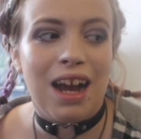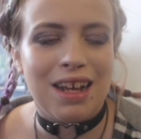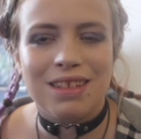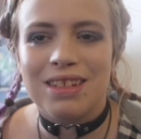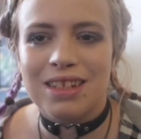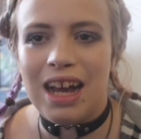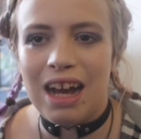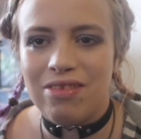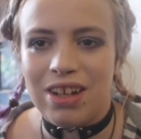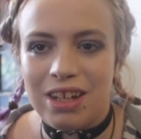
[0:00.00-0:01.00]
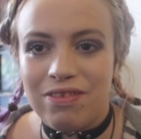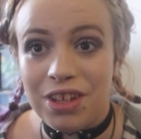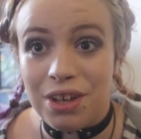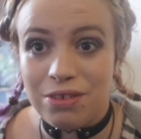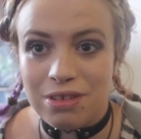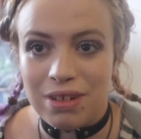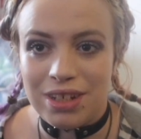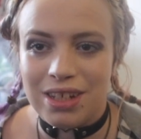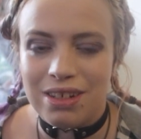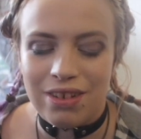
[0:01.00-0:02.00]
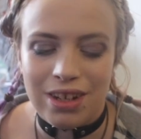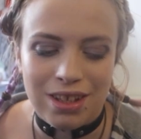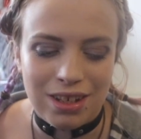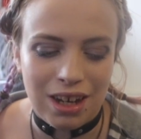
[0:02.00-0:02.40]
I didn't have, like, videos to edit or anything.